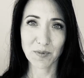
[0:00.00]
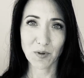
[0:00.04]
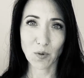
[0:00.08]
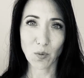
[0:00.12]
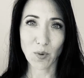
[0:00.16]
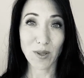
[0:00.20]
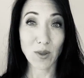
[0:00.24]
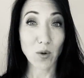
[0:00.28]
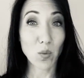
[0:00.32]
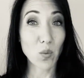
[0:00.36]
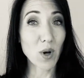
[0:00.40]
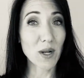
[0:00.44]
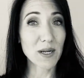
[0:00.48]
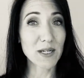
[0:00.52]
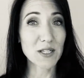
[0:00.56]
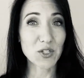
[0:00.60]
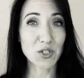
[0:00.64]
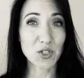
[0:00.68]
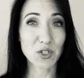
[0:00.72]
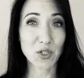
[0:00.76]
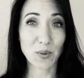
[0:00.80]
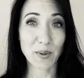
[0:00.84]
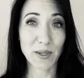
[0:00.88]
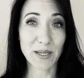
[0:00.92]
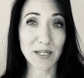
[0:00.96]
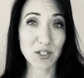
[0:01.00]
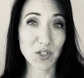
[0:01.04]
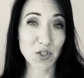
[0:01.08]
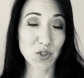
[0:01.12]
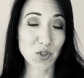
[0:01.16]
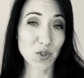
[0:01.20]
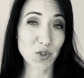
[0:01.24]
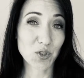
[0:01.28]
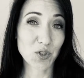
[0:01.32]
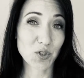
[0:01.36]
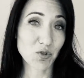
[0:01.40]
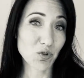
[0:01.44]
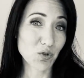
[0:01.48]
Whether one is doing
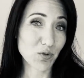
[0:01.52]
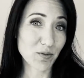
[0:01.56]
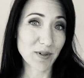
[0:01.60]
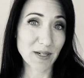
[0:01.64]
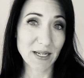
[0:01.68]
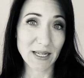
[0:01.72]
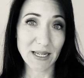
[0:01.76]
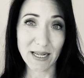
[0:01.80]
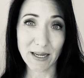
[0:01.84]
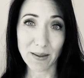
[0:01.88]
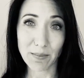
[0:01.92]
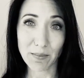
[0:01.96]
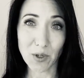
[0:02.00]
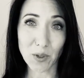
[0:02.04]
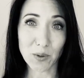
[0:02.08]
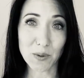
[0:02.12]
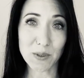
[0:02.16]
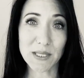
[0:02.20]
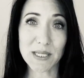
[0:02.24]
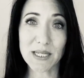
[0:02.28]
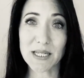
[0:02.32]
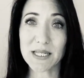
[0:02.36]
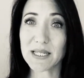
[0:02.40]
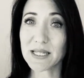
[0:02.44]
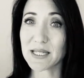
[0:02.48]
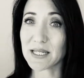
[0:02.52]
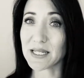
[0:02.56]
street hypnosis,